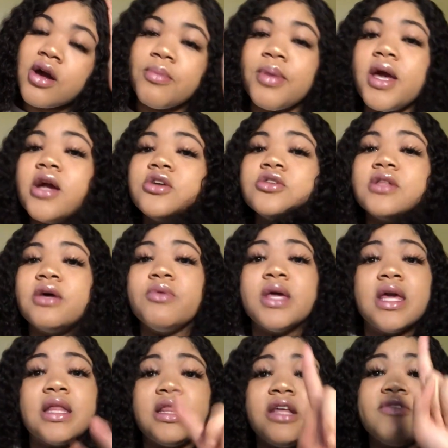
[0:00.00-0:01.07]
up here so that we
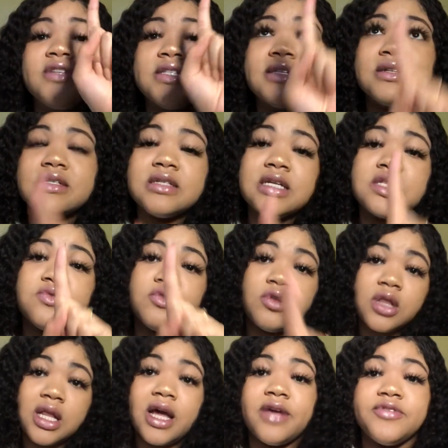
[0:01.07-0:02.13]
can live successful
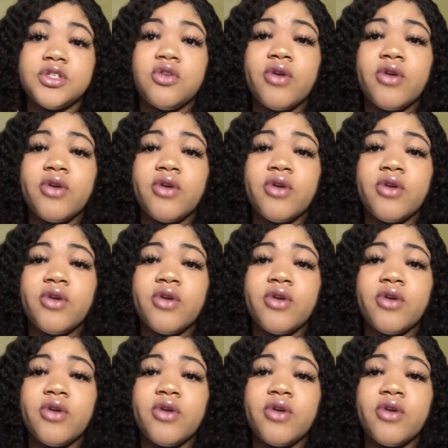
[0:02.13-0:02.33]
lives.